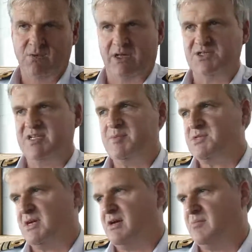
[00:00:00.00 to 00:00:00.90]
Well,
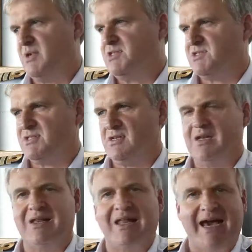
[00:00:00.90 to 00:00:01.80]
ships are much
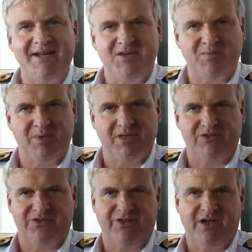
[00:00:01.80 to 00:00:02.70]
lighter
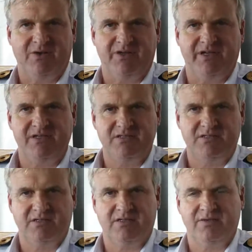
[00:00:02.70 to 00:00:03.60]
built
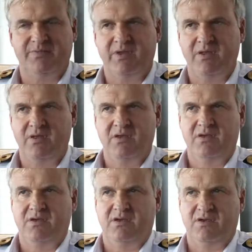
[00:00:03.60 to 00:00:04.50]
nowadays.
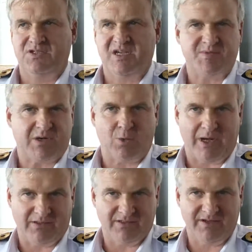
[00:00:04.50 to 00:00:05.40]
Ships are
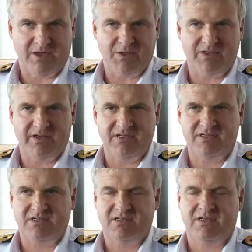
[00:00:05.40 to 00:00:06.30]
welded
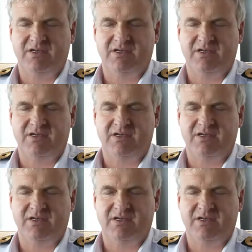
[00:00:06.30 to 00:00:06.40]
nowadays.